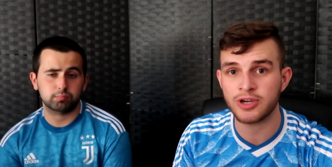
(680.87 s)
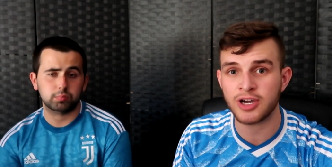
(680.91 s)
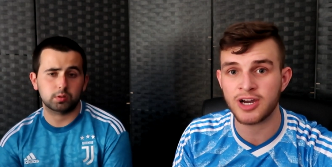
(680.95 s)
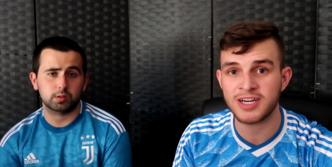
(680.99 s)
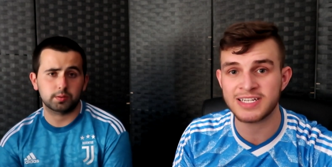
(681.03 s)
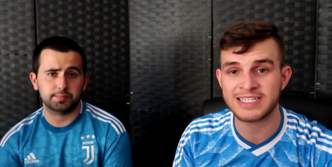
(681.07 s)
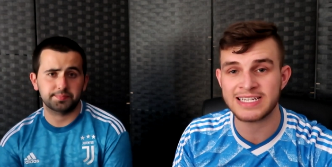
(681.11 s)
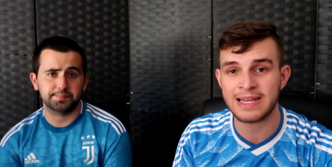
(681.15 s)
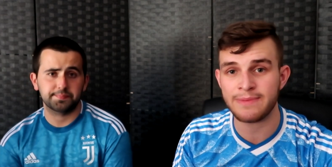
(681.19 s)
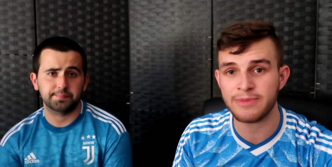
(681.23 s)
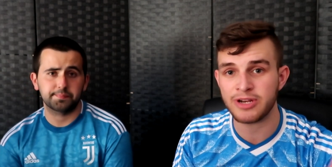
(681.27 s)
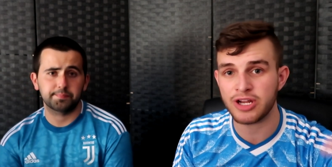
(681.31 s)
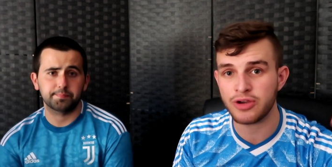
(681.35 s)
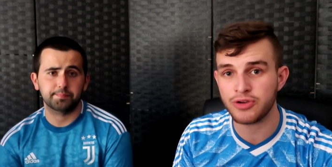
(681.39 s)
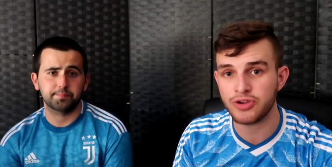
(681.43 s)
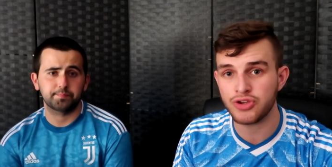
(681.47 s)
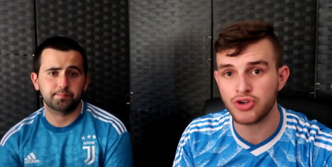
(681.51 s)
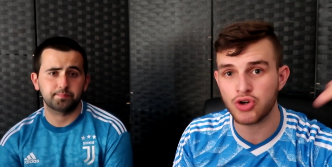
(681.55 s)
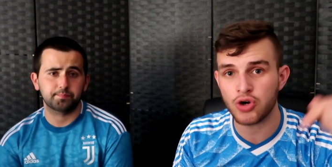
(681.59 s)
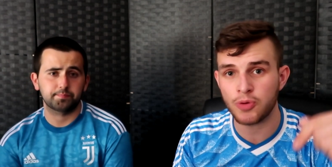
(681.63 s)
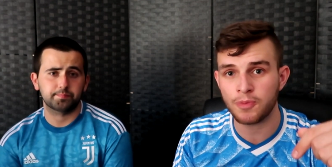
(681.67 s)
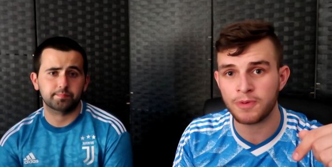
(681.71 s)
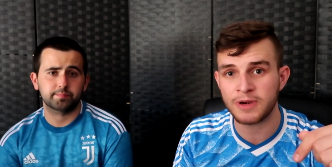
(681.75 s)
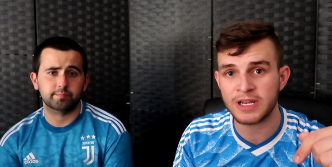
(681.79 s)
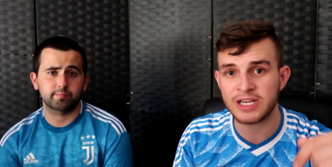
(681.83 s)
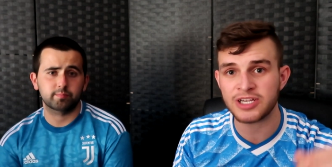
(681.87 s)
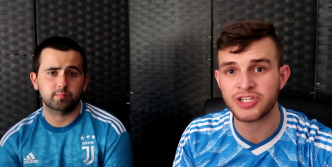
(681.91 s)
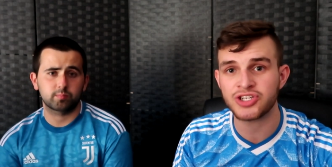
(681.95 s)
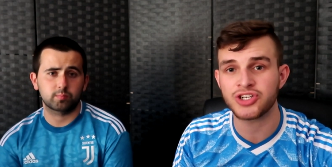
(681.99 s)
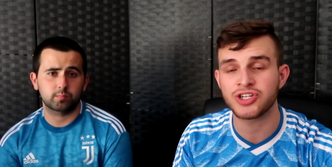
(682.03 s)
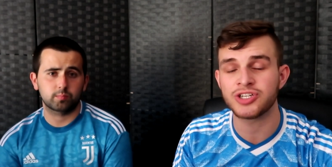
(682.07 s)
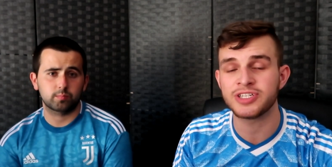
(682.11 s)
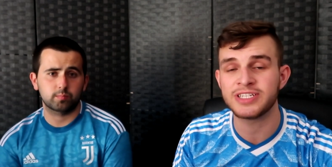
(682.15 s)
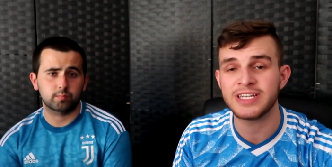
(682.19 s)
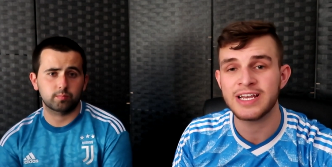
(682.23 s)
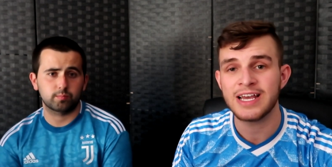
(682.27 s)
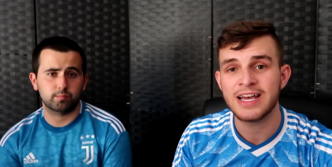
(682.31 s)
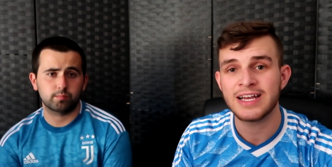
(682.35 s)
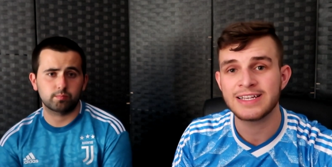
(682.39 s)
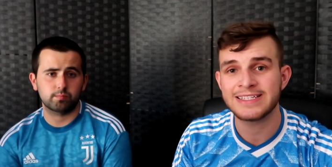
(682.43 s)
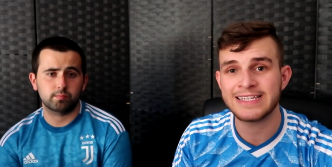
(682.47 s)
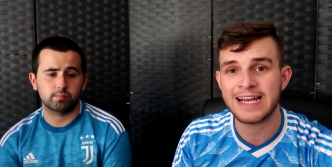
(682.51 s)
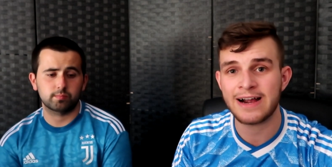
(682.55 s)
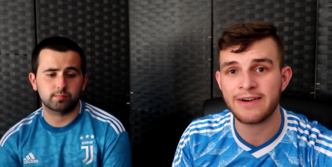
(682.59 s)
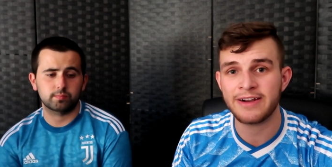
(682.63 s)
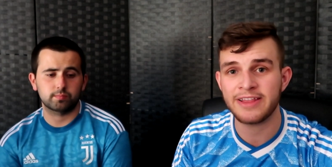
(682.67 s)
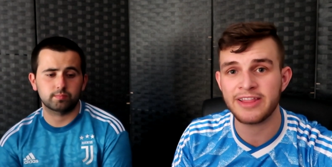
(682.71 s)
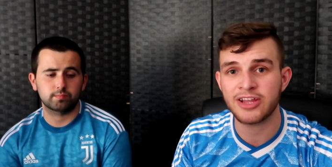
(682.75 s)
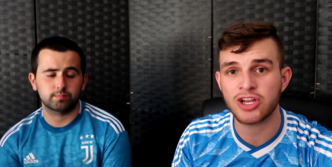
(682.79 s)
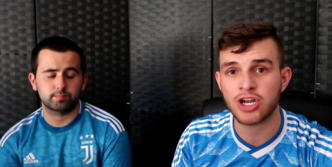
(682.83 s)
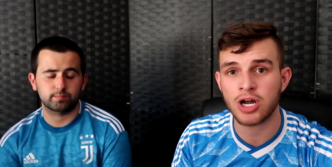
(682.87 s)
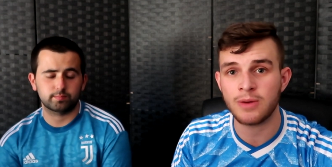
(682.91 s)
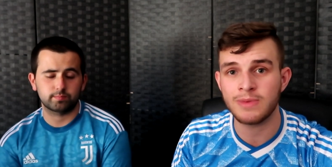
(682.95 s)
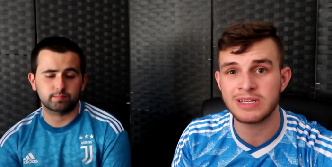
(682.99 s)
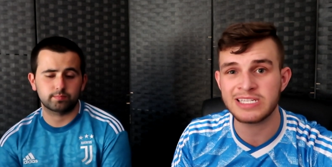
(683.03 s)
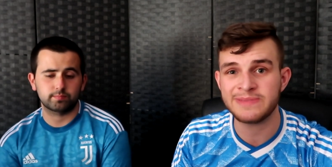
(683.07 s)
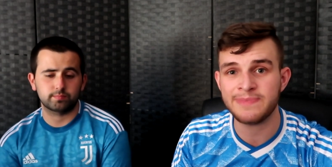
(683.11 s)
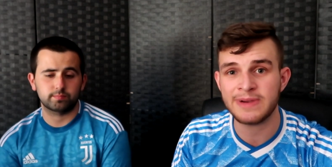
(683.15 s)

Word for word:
Speaker 1: Guys, let me know your predictions down in the comments.